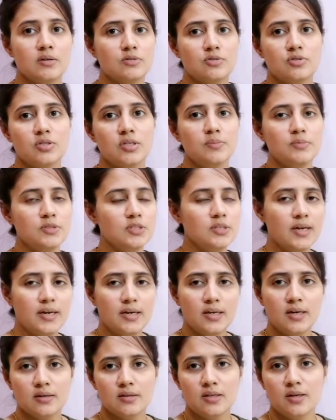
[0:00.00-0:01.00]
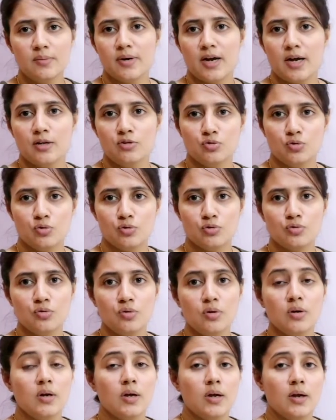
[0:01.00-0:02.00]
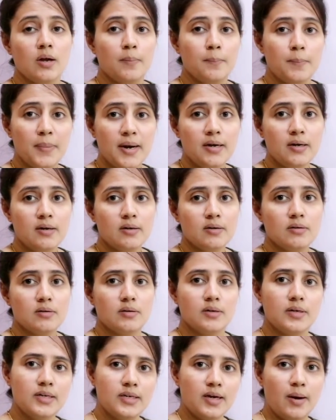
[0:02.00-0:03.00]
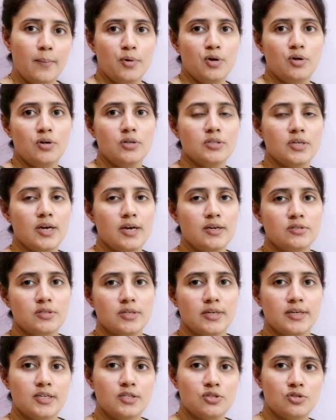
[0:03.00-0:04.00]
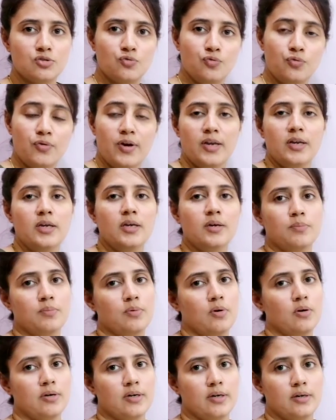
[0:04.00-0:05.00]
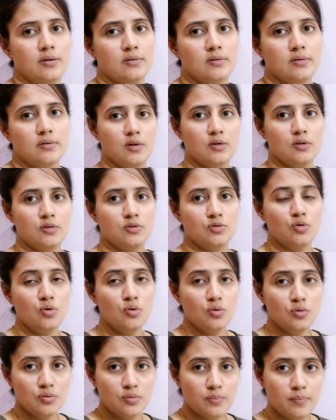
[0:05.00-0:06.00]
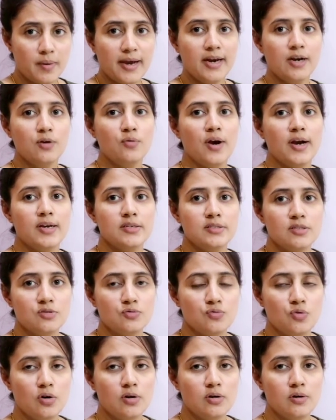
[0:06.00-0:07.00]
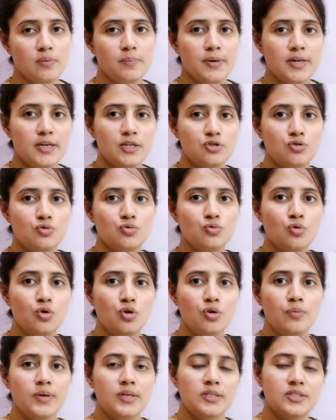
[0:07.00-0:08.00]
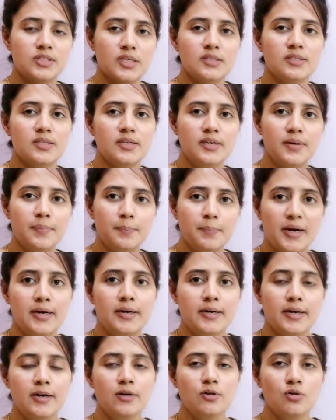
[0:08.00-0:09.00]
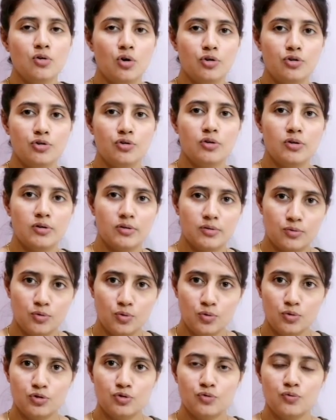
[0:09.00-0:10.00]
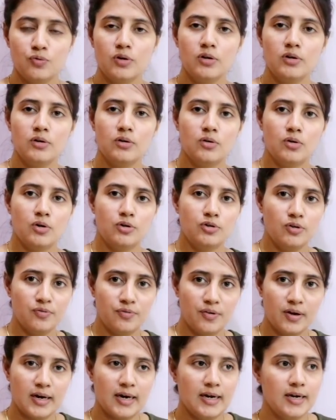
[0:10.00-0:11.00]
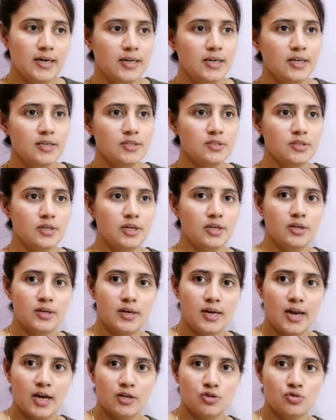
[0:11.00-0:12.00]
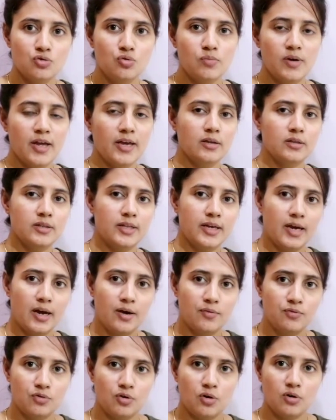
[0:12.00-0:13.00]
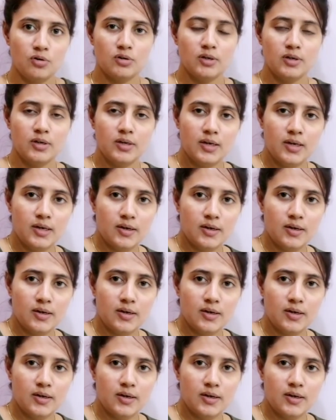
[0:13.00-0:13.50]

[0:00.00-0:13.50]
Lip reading: streams, in any other branch also. But in computer science, it is very important. So my advice is what? Please do not be just dependent on your coursework, on your faculties in classroom, like they have taught